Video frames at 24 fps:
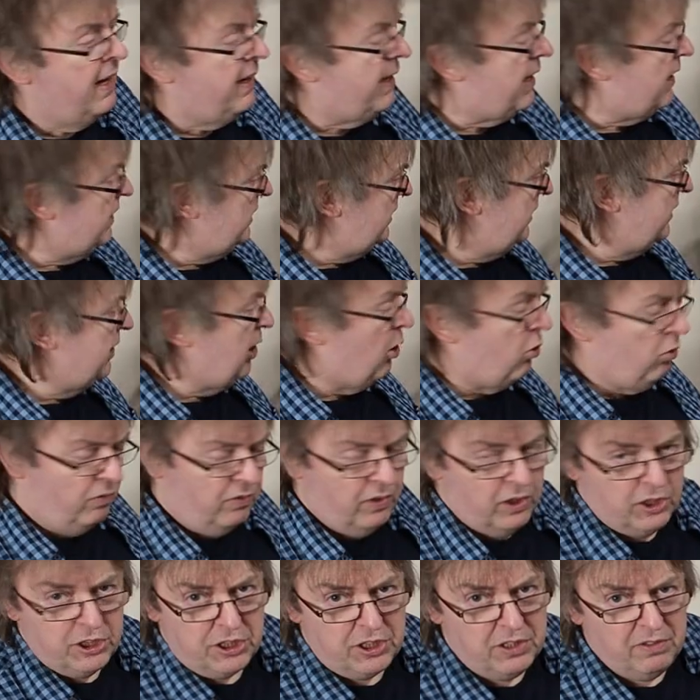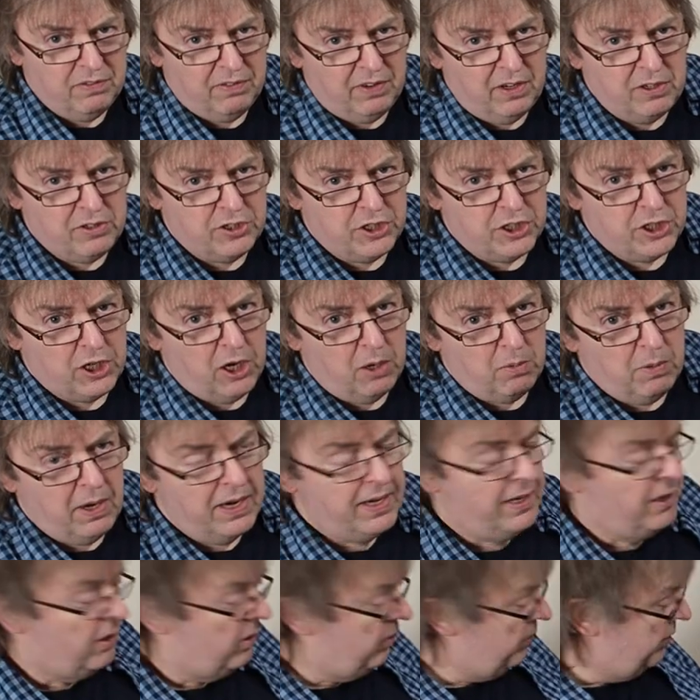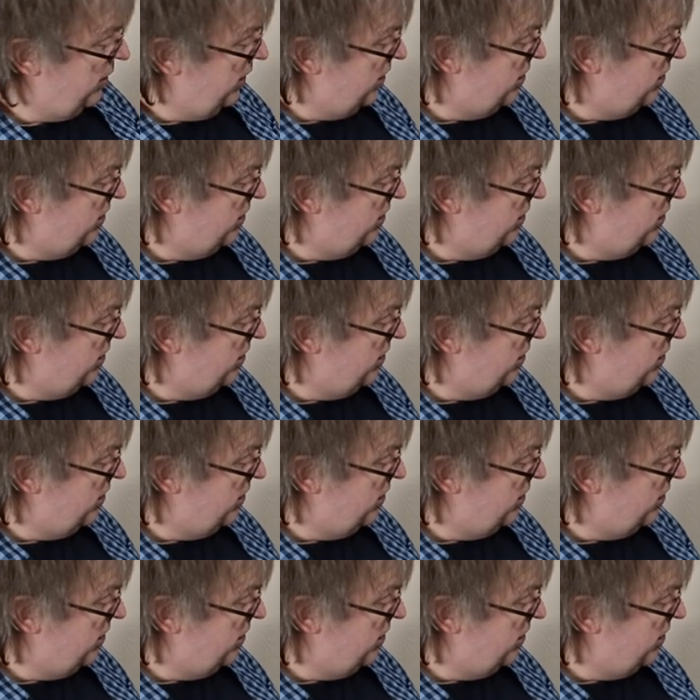Now, this is an old version of Photoshop running on